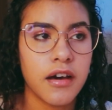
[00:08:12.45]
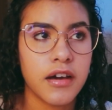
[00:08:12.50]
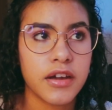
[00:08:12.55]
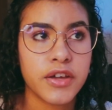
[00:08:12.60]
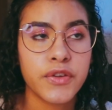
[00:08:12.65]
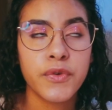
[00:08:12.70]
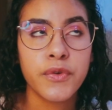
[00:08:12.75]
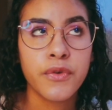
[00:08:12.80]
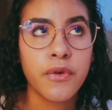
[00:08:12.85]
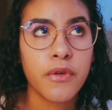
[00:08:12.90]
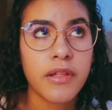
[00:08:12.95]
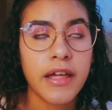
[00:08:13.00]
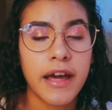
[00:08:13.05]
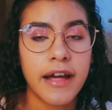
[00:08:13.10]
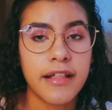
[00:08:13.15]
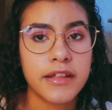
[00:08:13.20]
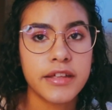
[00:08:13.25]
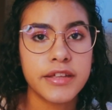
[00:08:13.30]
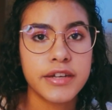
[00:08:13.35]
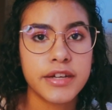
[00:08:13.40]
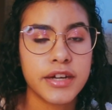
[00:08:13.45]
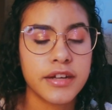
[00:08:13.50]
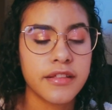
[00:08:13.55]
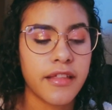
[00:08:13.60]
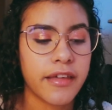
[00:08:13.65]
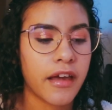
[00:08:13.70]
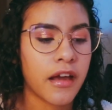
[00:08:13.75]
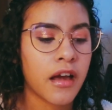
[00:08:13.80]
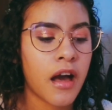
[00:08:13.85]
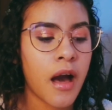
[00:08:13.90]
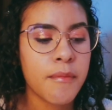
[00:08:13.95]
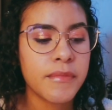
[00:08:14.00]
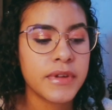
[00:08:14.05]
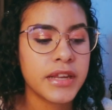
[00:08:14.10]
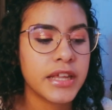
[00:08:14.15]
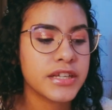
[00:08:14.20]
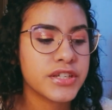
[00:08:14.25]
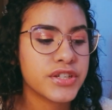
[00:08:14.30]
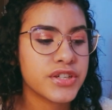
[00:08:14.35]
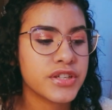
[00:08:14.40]
Google Calendar, like a
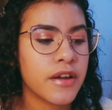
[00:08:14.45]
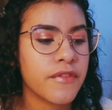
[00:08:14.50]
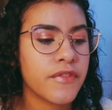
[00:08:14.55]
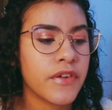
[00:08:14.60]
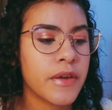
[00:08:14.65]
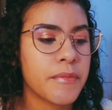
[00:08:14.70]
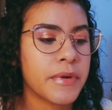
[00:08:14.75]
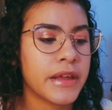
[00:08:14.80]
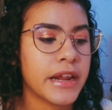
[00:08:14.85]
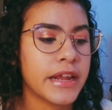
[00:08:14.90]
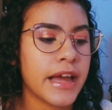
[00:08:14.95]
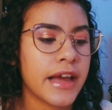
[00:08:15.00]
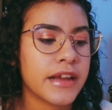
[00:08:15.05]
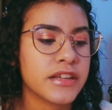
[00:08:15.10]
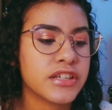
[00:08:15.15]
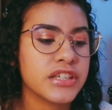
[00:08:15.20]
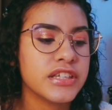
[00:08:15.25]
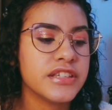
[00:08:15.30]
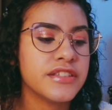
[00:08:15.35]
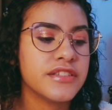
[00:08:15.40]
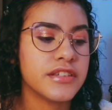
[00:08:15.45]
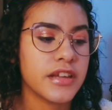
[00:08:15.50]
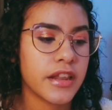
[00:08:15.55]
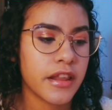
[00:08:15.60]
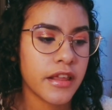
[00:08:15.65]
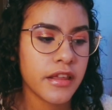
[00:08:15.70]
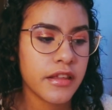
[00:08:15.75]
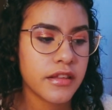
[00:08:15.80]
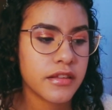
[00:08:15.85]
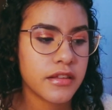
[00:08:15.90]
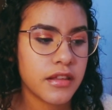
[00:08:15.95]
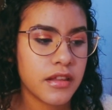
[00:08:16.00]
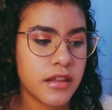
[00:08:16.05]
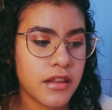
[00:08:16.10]
combination of it, but I actually didn't.